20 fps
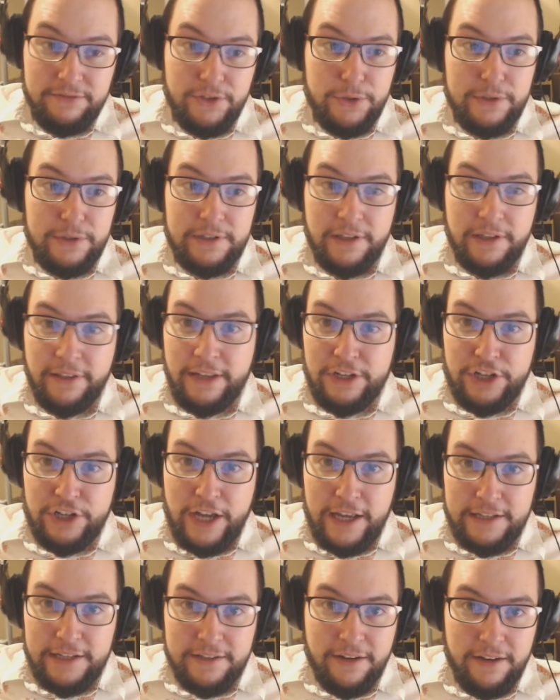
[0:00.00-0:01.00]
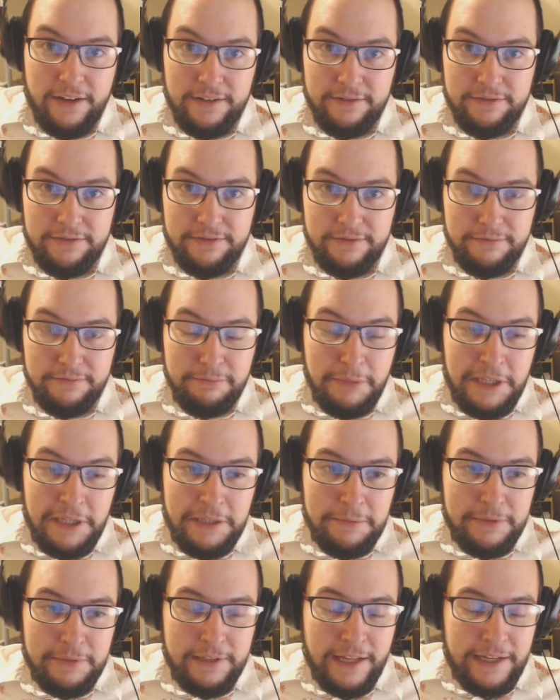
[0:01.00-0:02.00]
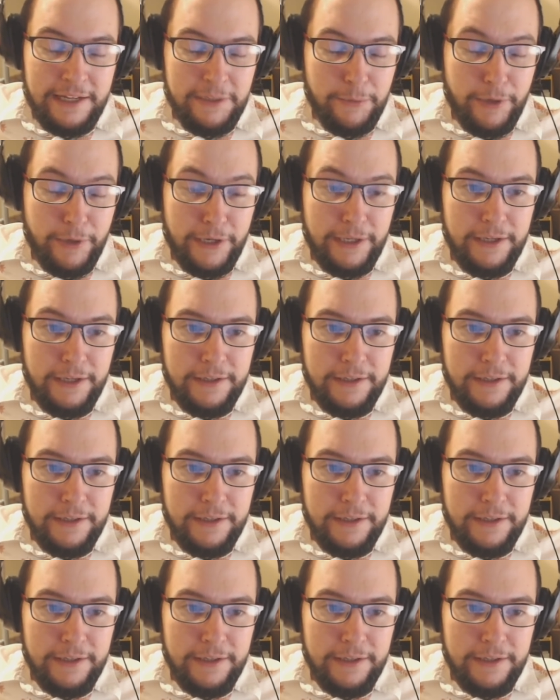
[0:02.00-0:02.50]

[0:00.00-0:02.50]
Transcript: viewers that their chat is kind of meme anyway.